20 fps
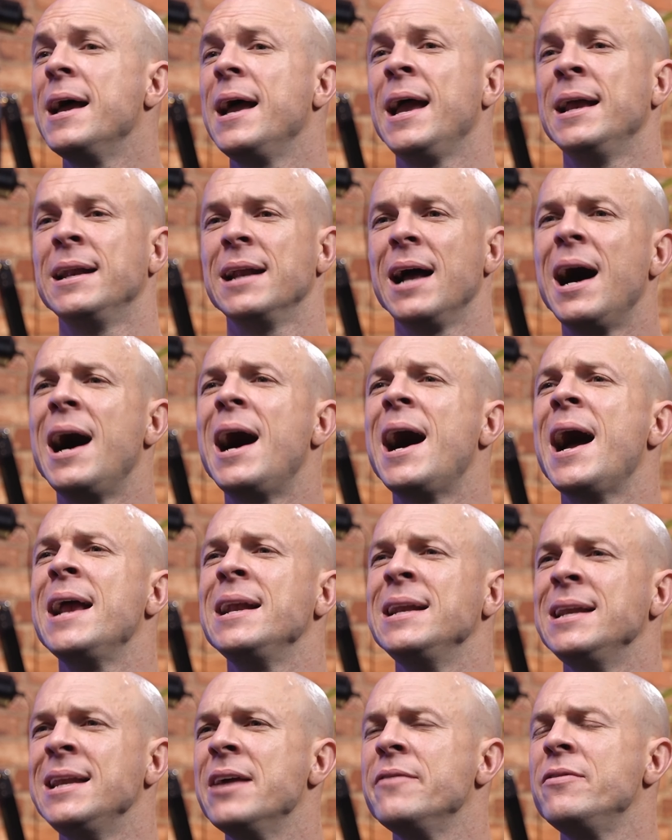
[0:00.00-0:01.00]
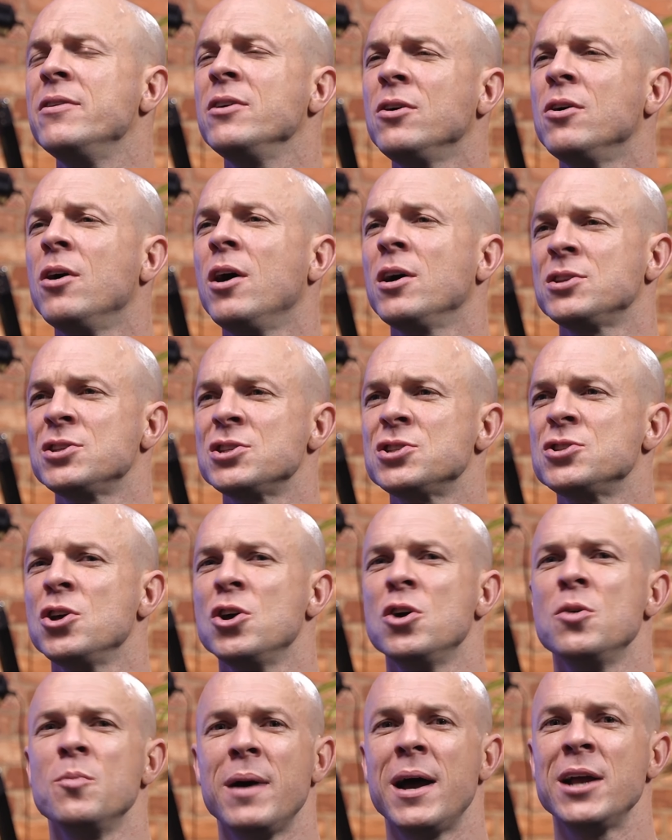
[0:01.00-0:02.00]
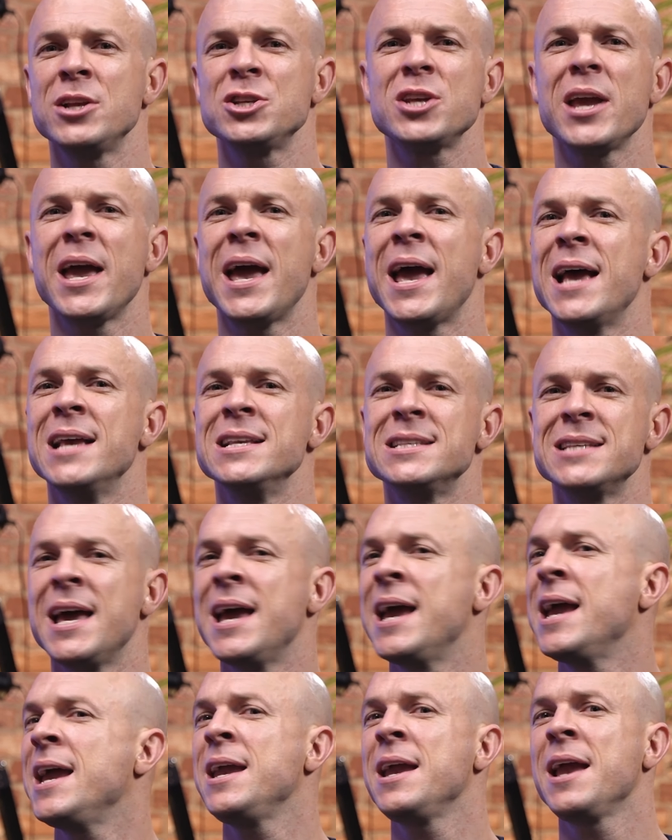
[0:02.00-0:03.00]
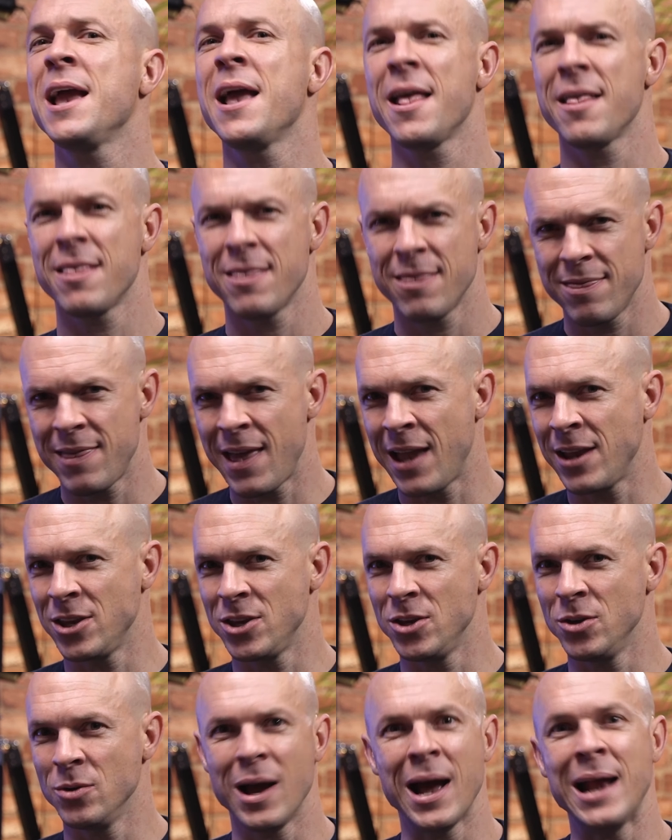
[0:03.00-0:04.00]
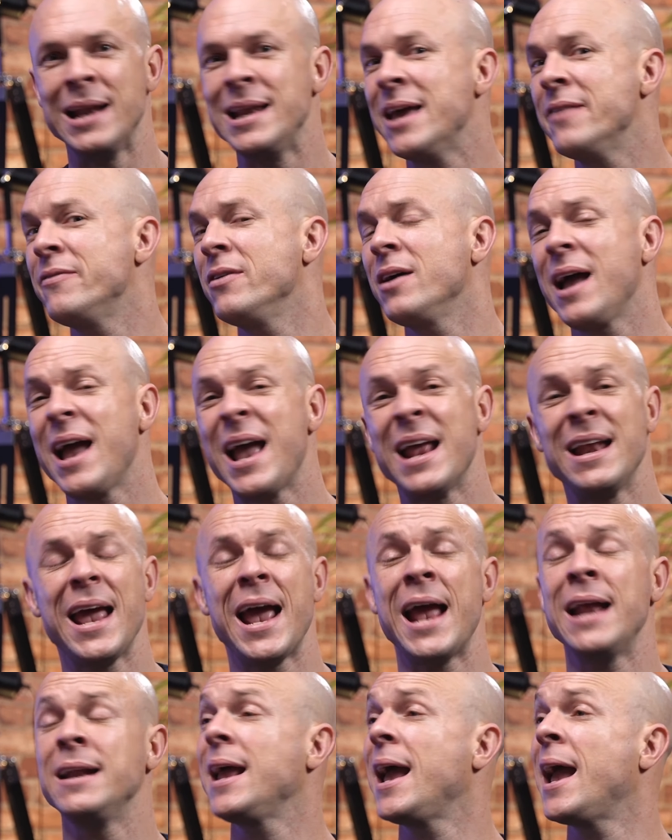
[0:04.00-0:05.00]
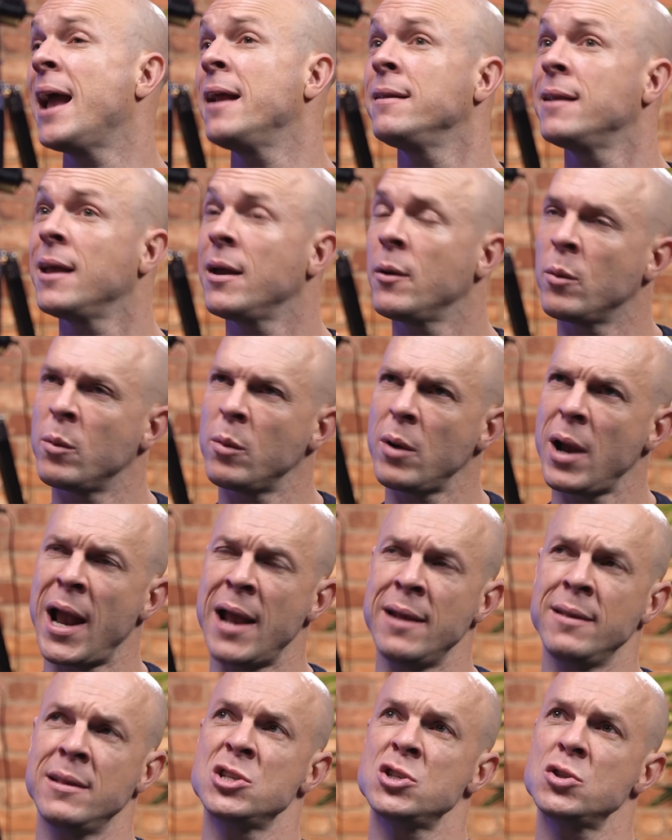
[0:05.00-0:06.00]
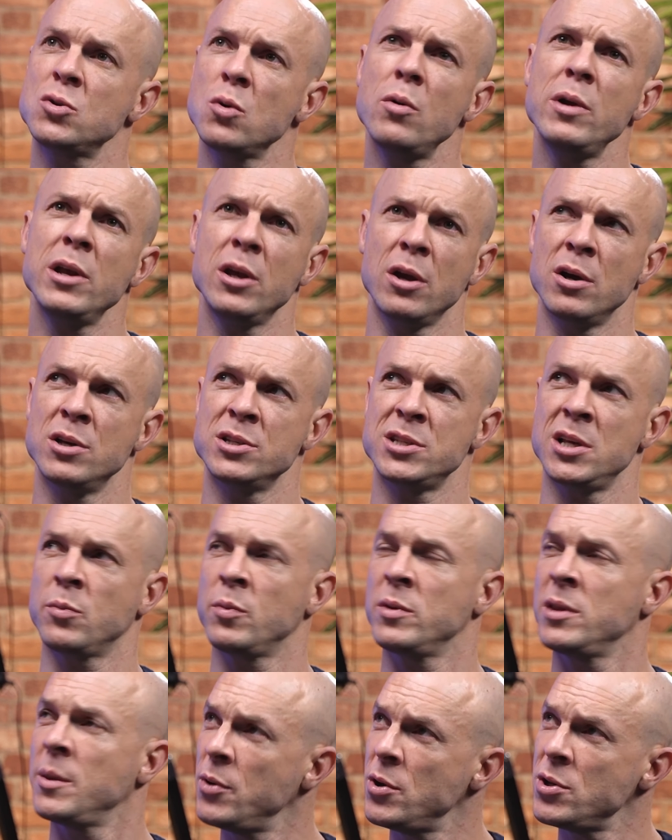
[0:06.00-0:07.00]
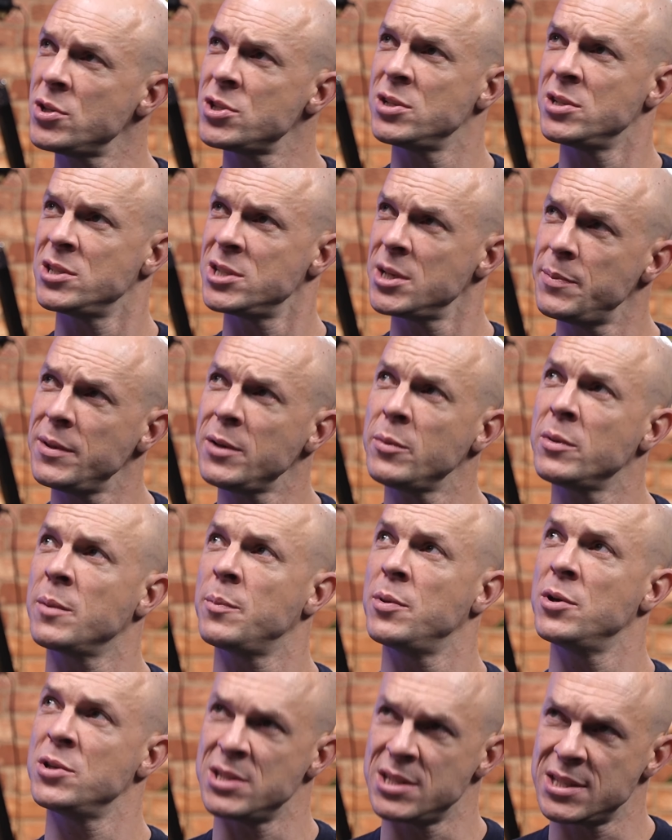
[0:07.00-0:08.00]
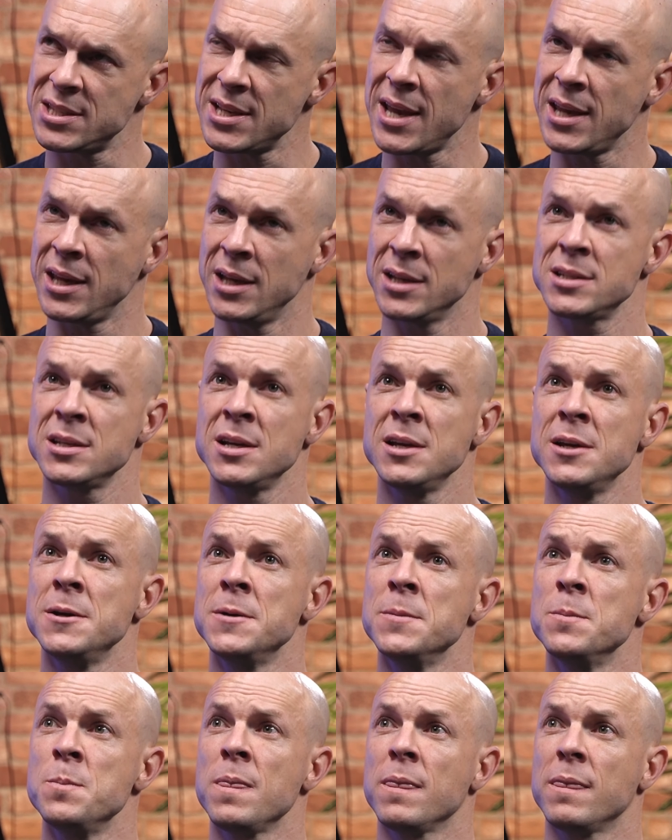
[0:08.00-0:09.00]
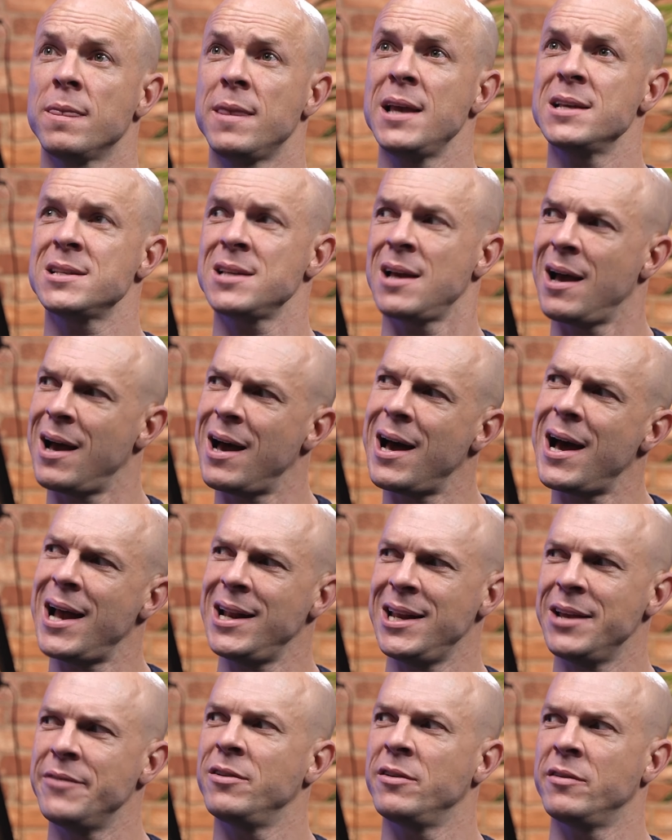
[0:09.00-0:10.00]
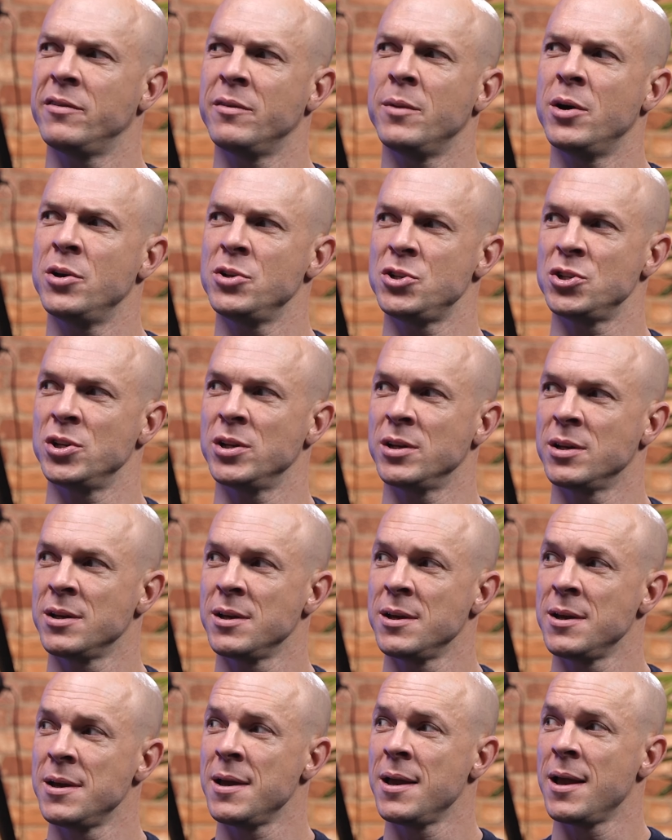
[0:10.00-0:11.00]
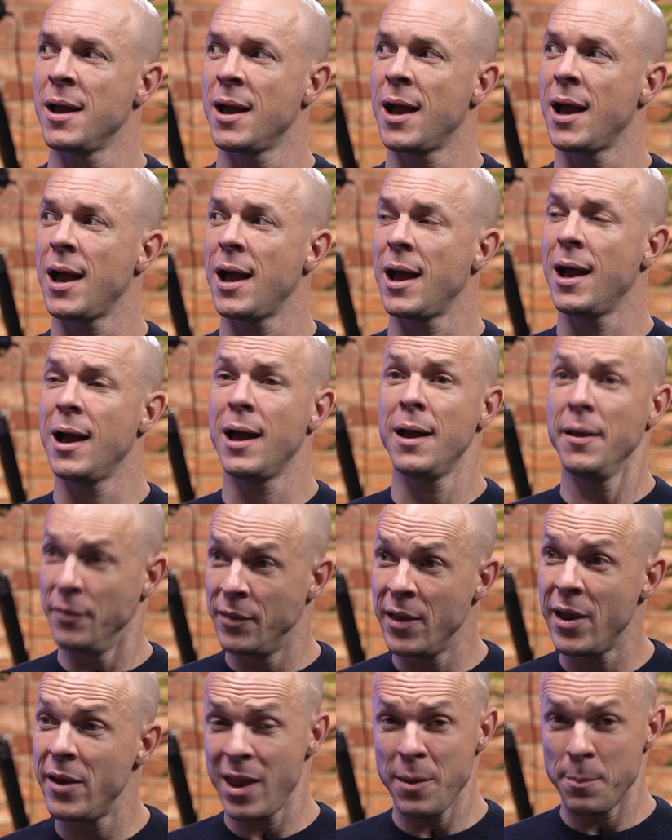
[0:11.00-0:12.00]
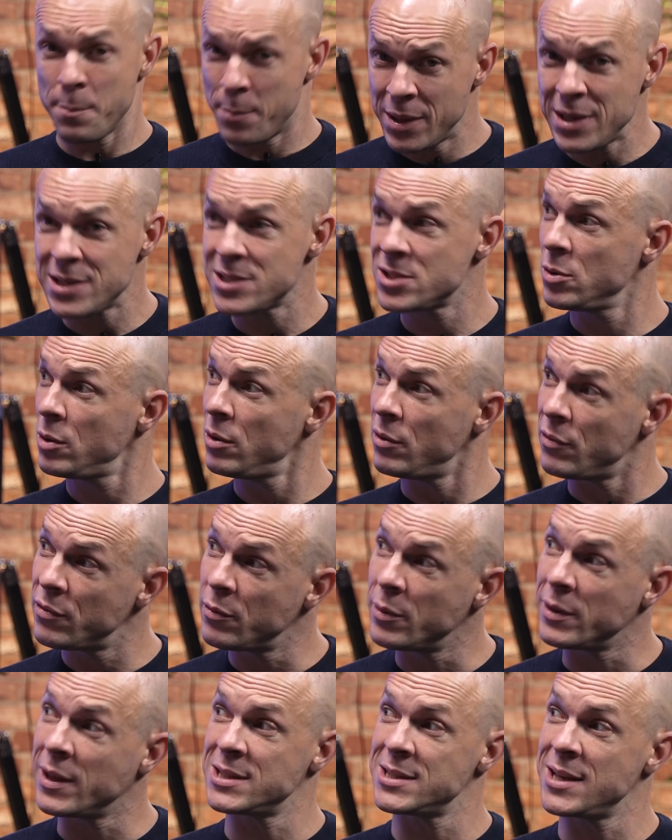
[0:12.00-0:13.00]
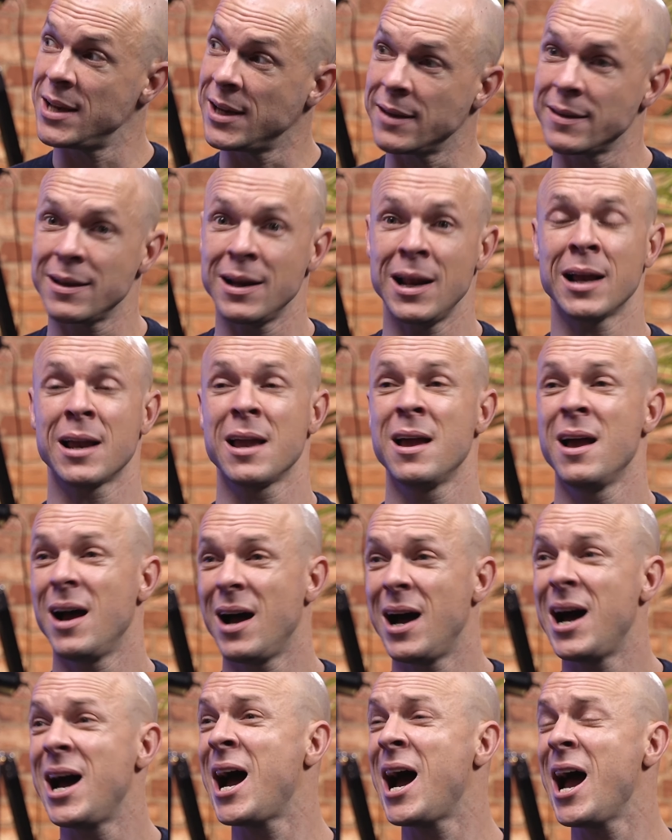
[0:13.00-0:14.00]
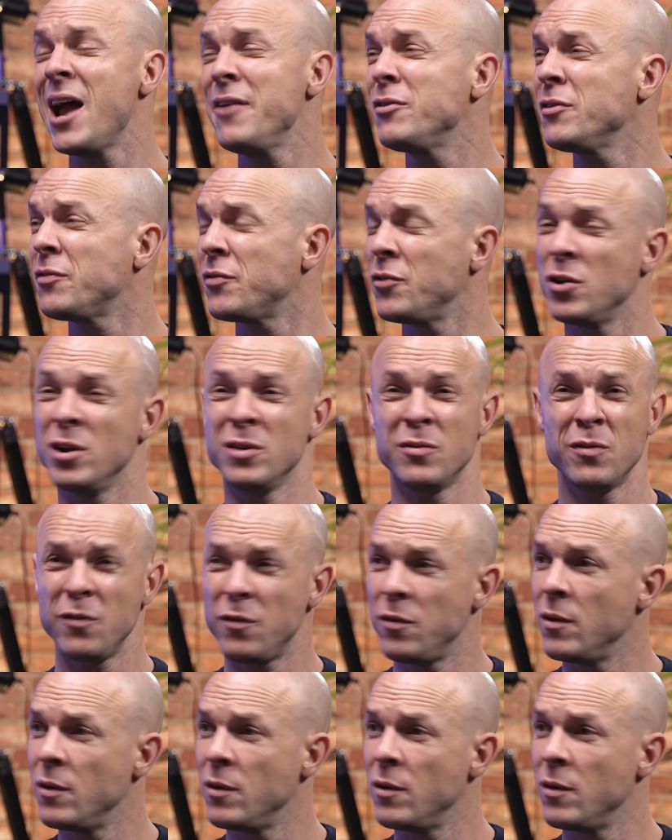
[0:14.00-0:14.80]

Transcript: And I never got so much as a thank you. I never and and and the, and the story goes that when the person typically when the person's saying it, there's a high level of emotion. They they pissed off when they're saying it. They're like, I referred.